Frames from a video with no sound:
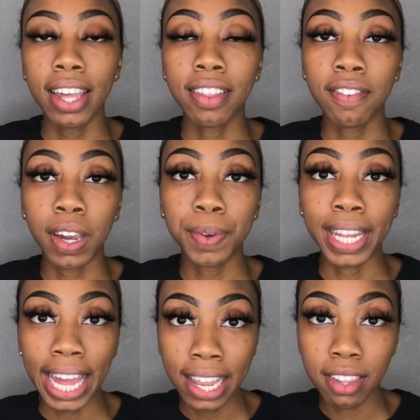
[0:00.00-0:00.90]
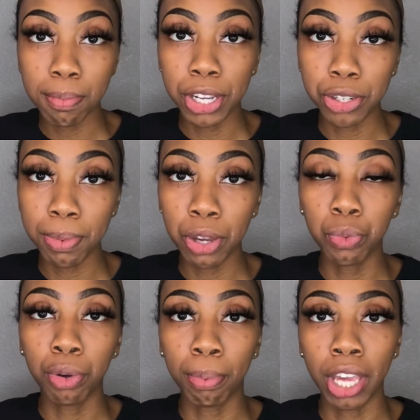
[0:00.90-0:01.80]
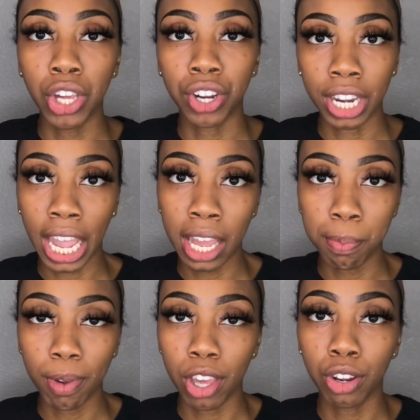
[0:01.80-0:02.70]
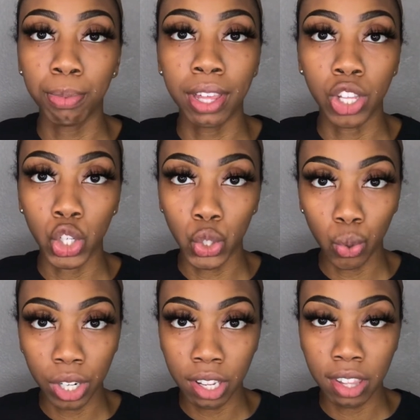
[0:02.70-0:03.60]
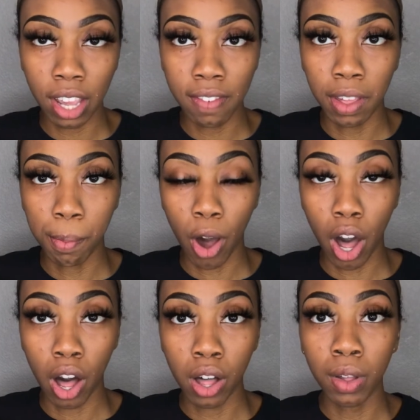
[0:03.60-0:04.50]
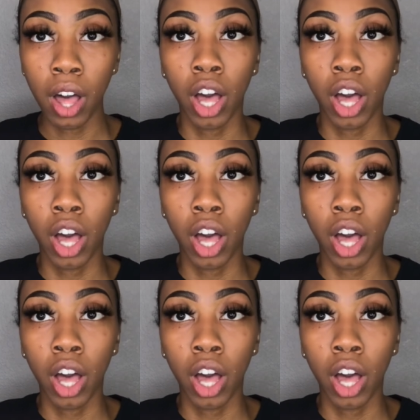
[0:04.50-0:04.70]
the very last measurement will be your nape. It'll be the shortest of them all.